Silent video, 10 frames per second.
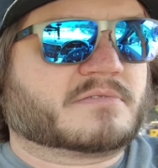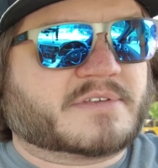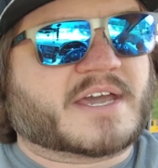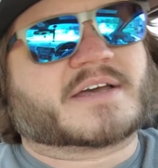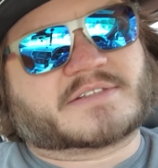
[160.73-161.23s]

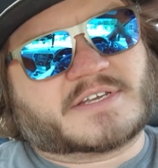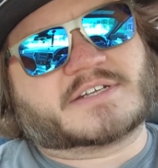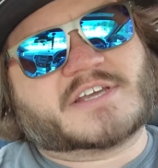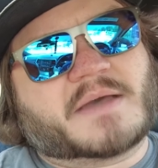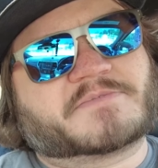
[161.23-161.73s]
Yeah,
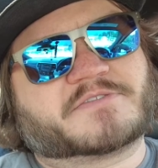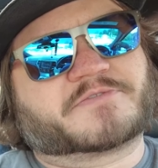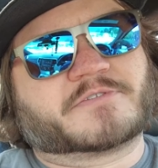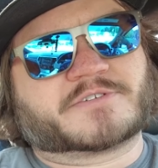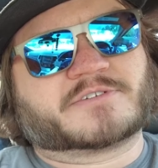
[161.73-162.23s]
adaptive
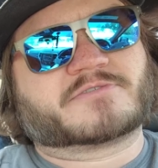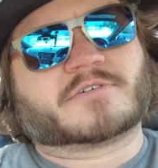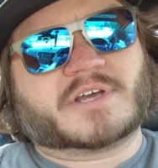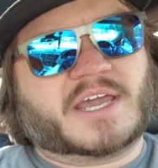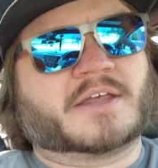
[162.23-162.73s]
cruise
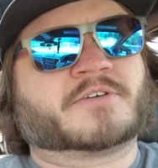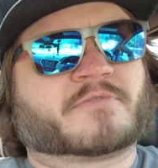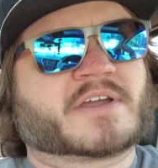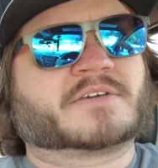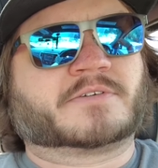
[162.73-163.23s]
control and the
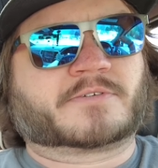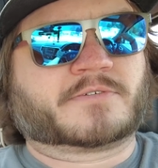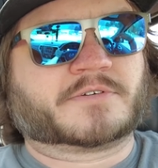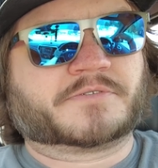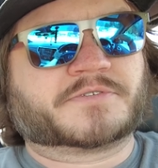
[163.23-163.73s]
regular
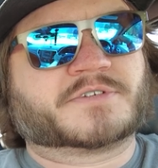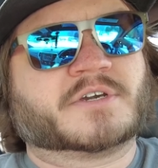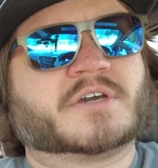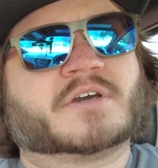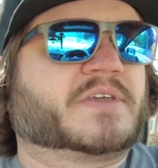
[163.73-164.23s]
cruise.
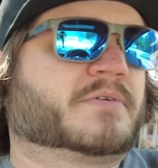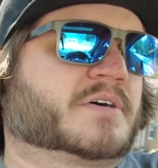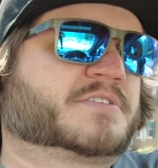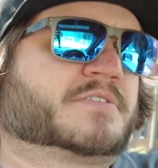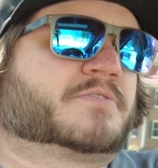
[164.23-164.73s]
You
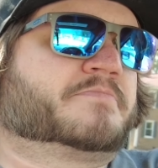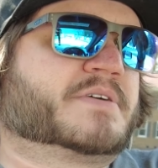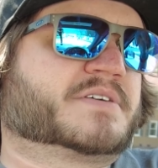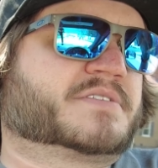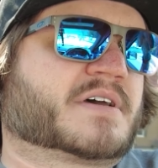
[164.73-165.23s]
also
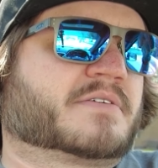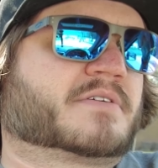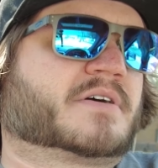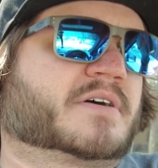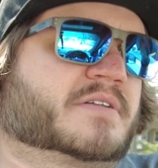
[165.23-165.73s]
miss out
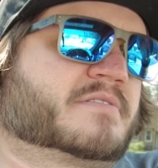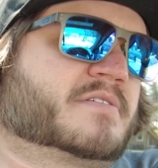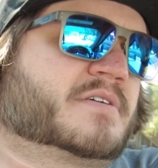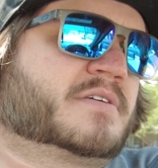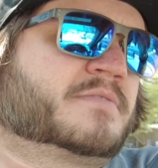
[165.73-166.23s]
on
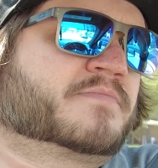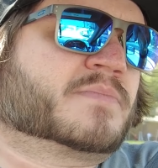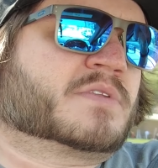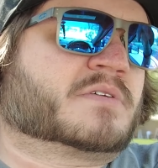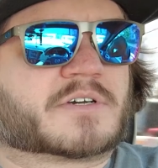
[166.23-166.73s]
the
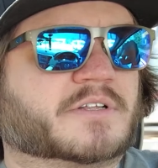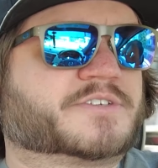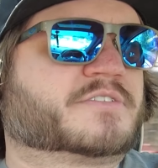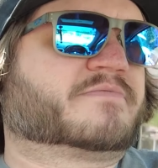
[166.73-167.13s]
collision